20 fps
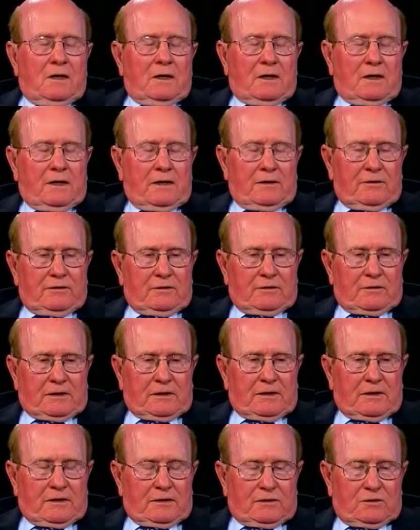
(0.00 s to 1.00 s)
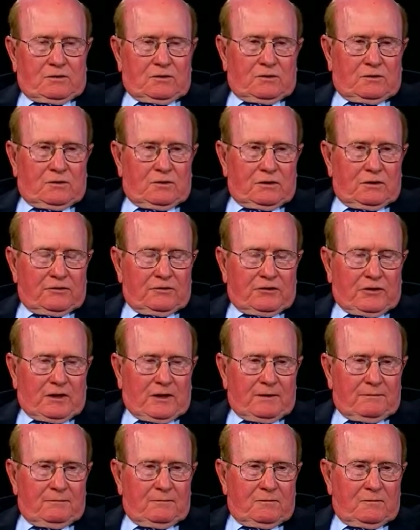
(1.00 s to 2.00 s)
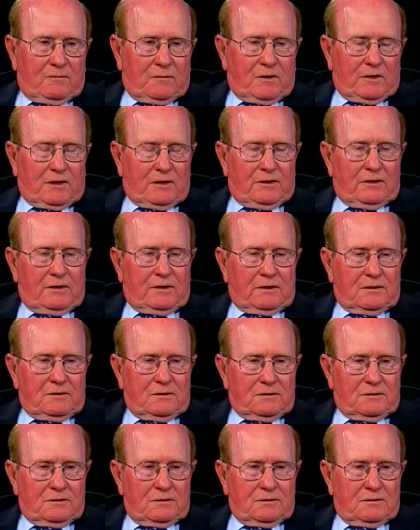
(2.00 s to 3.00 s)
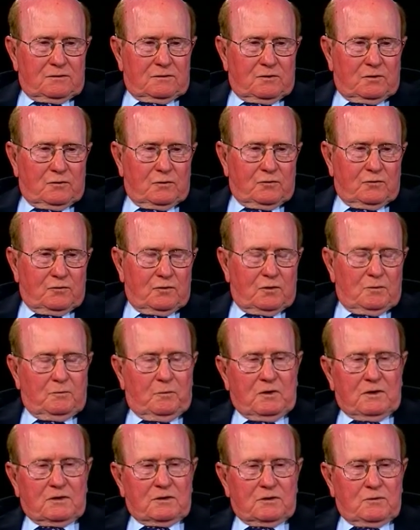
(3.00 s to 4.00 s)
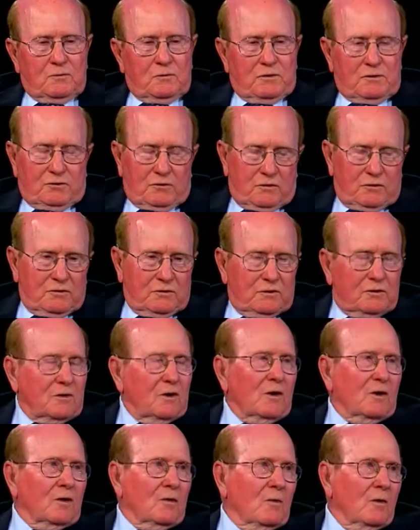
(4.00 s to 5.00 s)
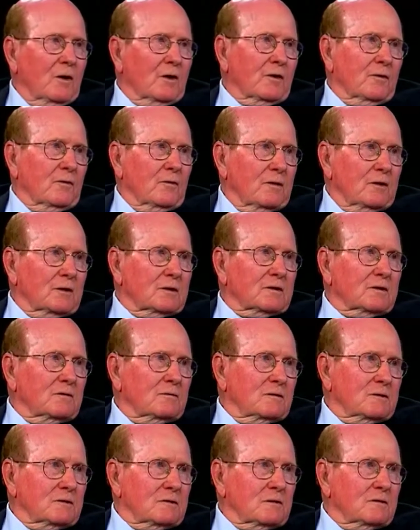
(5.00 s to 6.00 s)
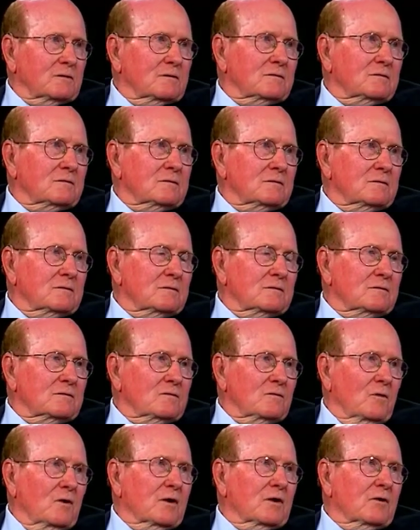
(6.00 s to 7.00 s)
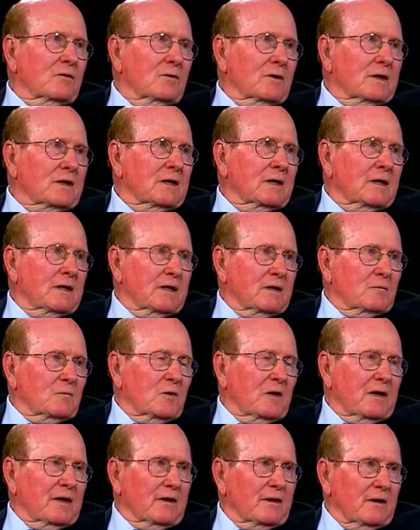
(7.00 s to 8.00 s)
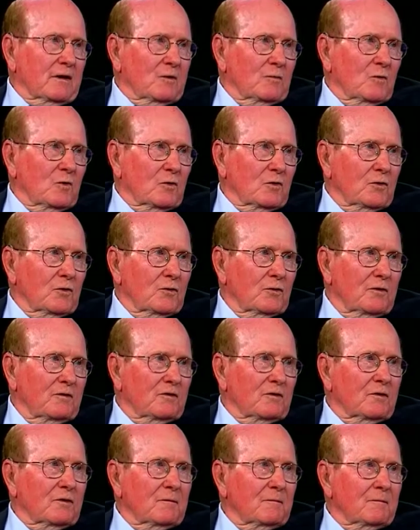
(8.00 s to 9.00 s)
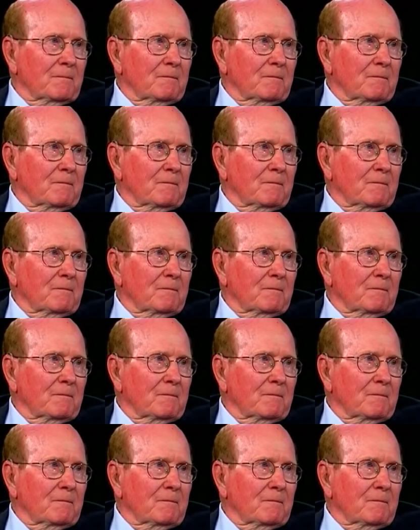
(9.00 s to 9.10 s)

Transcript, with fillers: And to get to Herrlisheim, we had to go through a place that we chose to call the waterworks. It was a water regulating plant on the Moder River.